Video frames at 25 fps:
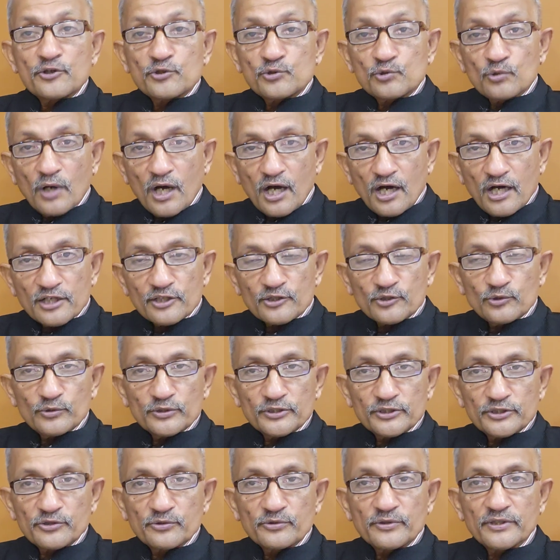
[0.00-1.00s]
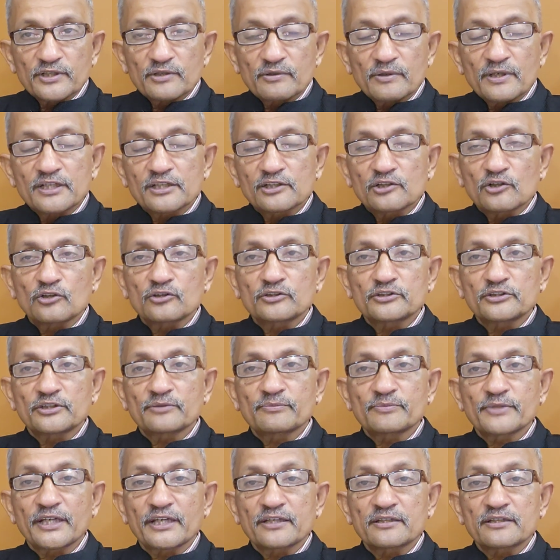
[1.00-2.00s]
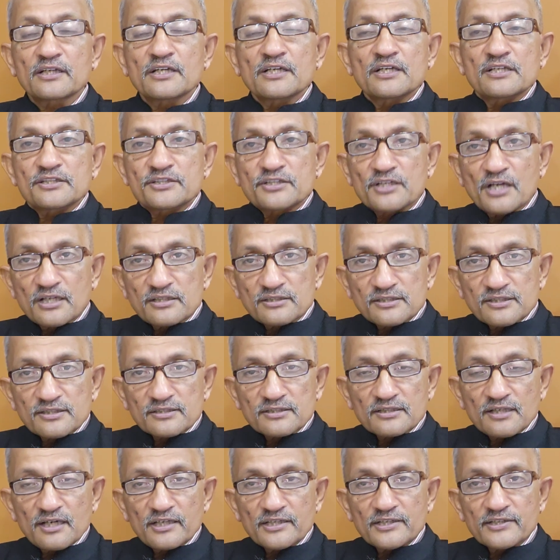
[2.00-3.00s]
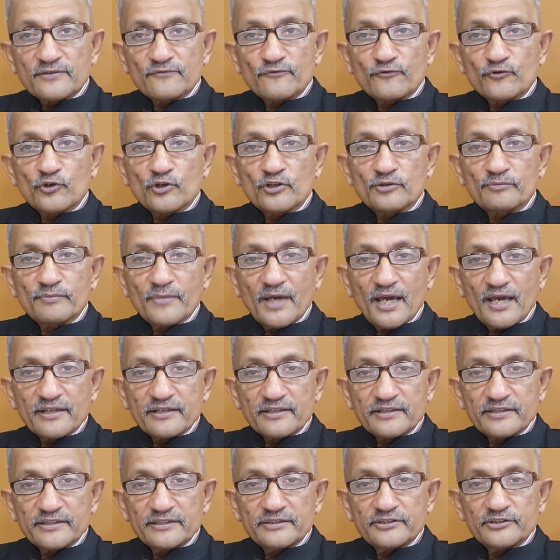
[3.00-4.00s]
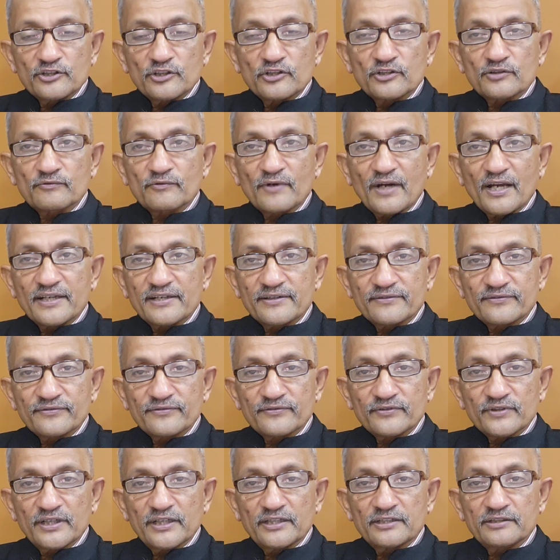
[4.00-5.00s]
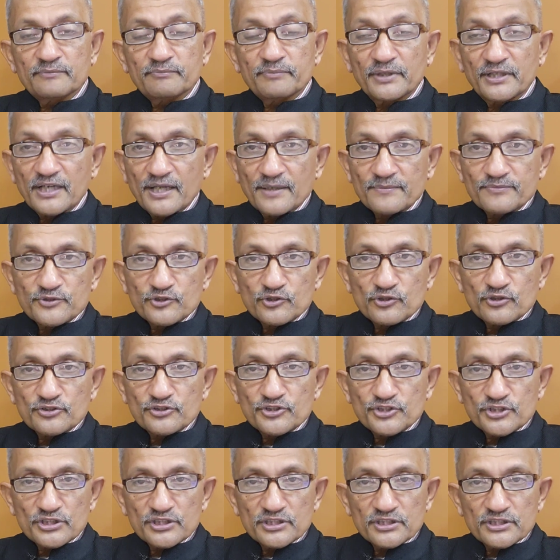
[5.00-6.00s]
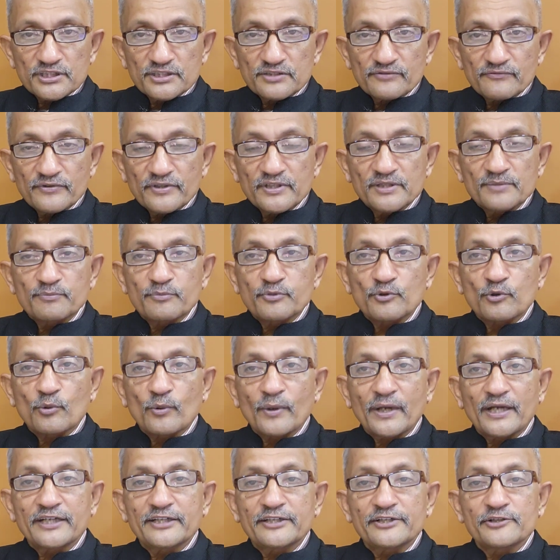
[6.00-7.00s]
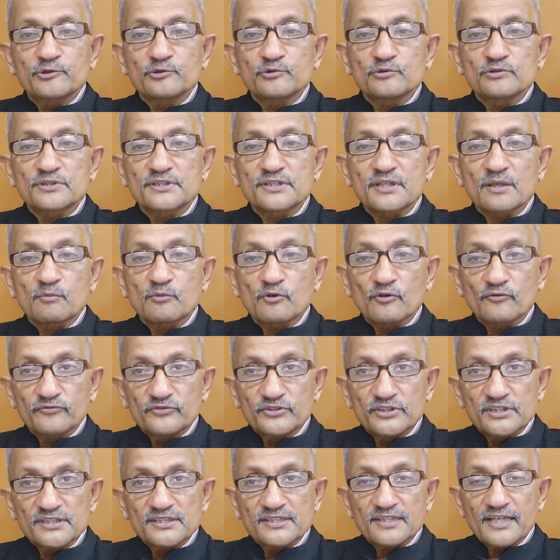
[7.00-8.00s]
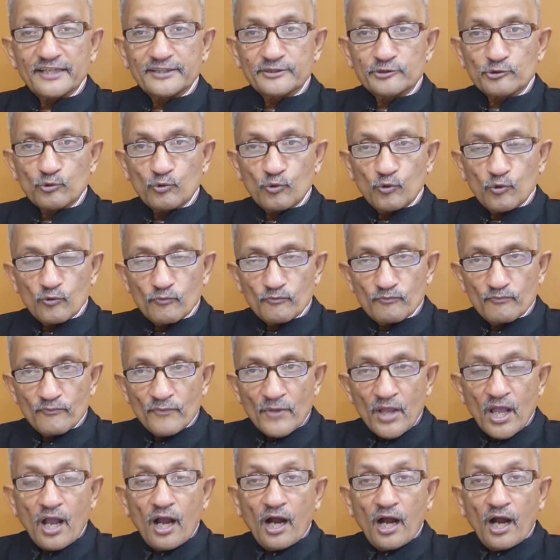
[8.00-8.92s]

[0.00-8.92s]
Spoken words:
you are going to require long-term care. Chances are, if you are married, your wife and perhaps your children will provide you some of this at home.